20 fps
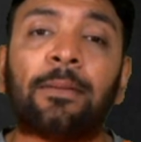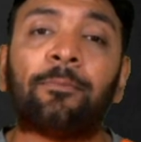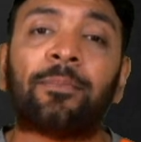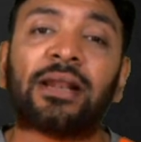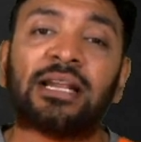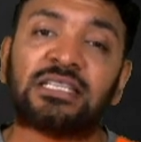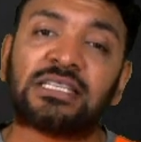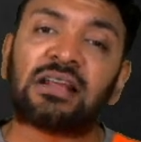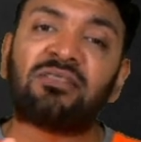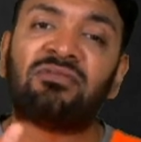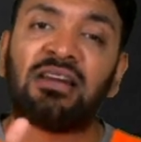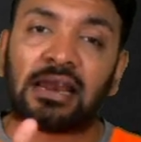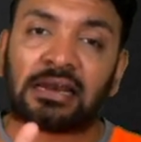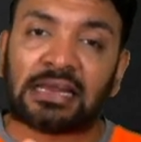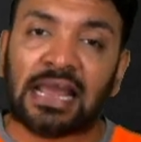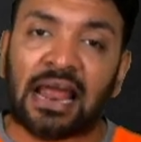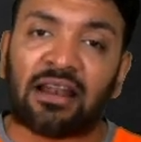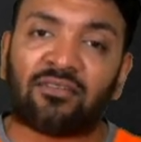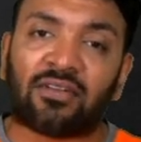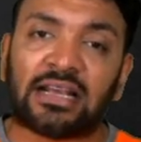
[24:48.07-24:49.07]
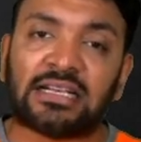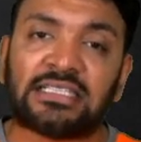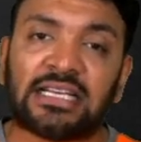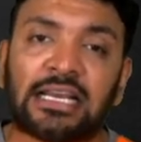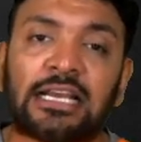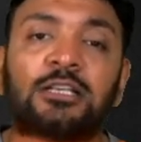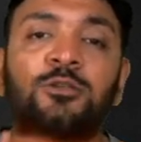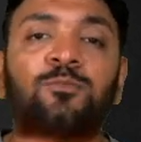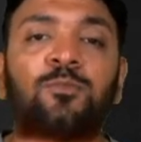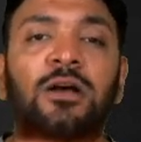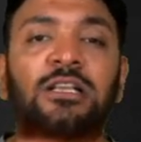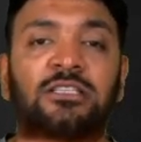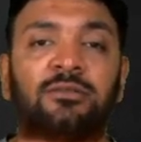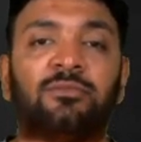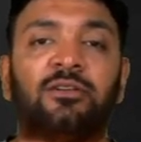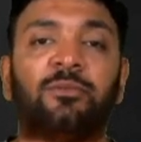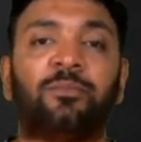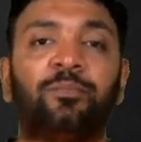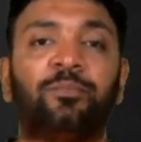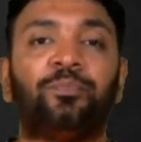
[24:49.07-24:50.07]
temperature where galvanizing is
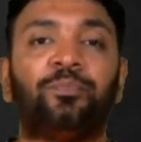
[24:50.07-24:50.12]
possible.